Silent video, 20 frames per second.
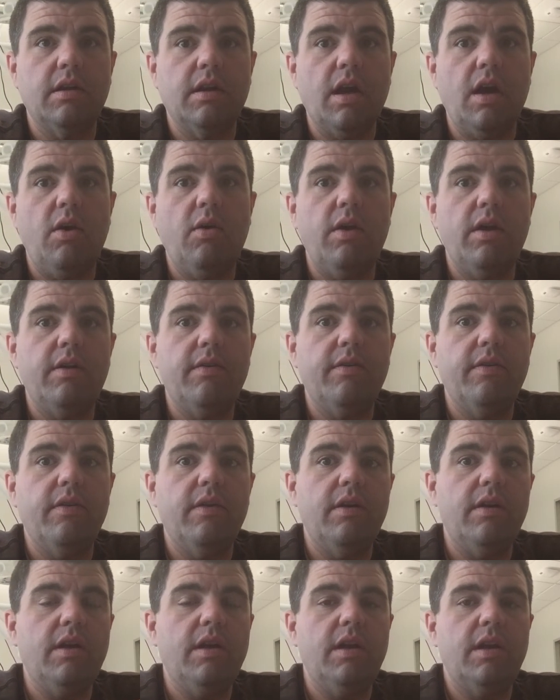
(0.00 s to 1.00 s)

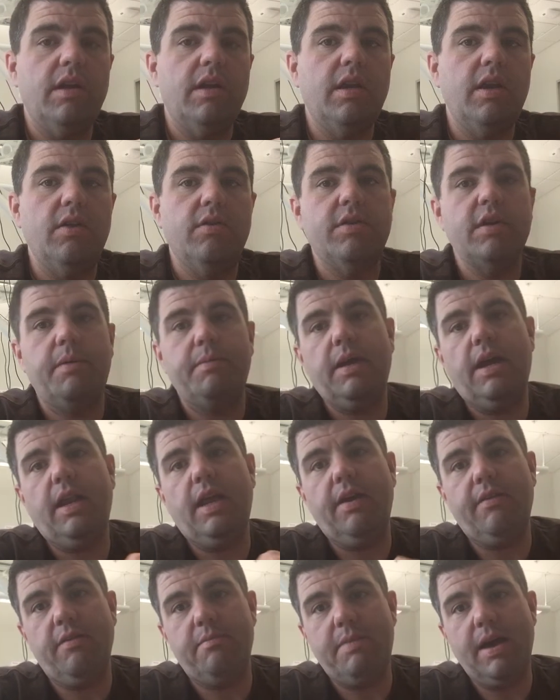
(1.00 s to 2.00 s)
going, tell me I'd
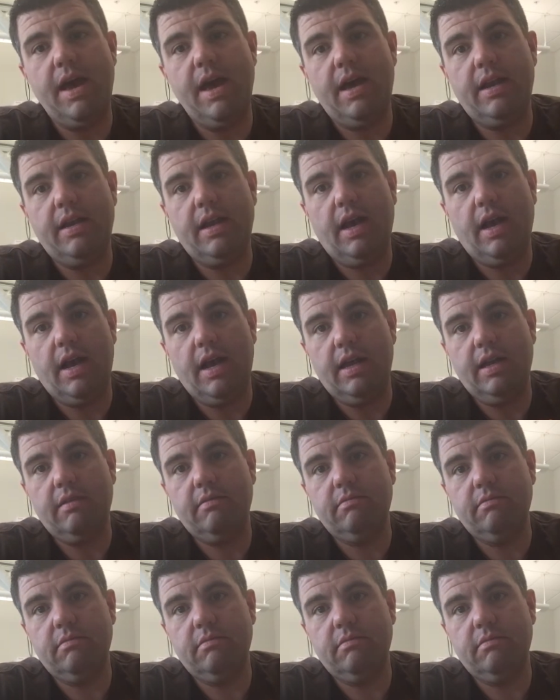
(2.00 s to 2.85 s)
have a bad night,